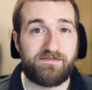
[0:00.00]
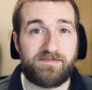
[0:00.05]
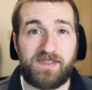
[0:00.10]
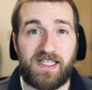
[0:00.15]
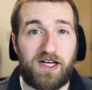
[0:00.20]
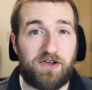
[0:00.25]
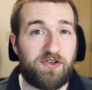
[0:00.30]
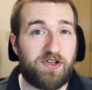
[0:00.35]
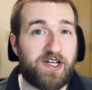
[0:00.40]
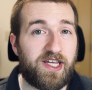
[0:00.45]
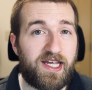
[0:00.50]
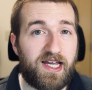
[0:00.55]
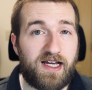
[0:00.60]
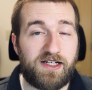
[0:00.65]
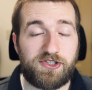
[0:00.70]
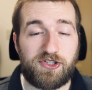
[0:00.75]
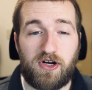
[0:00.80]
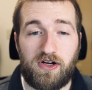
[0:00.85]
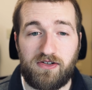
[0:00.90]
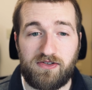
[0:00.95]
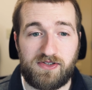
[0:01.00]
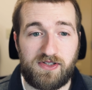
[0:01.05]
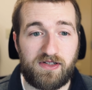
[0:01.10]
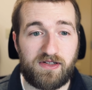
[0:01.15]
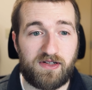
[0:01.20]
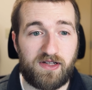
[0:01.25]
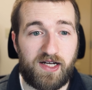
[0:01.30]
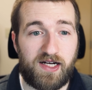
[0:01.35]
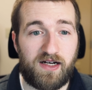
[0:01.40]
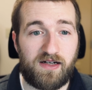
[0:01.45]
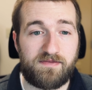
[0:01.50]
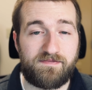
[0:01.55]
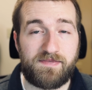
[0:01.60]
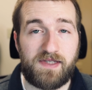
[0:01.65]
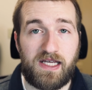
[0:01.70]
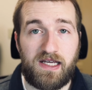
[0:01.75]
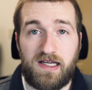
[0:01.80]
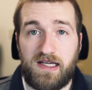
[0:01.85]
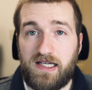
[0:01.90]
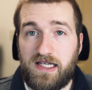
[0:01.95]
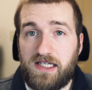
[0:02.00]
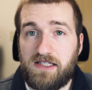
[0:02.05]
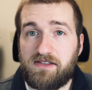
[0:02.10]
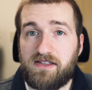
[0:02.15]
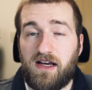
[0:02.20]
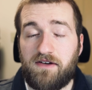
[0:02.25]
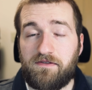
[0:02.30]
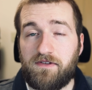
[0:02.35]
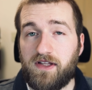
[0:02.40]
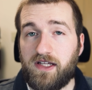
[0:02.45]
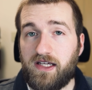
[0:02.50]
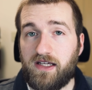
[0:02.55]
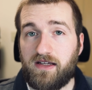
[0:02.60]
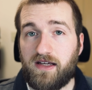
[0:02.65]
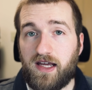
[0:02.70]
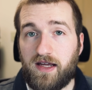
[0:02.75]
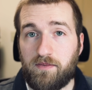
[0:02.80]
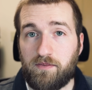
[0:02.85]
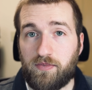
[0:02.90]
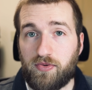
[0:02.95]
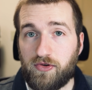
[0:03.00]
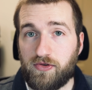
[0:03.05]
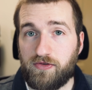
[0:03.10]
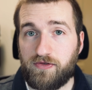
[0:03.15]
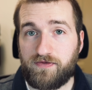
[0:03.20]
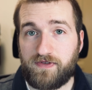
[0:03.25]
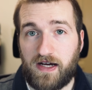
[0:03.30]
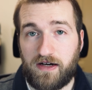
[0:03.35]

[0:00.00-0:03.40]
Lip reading: Now looking at Charles Leclerc, he's definitely improved,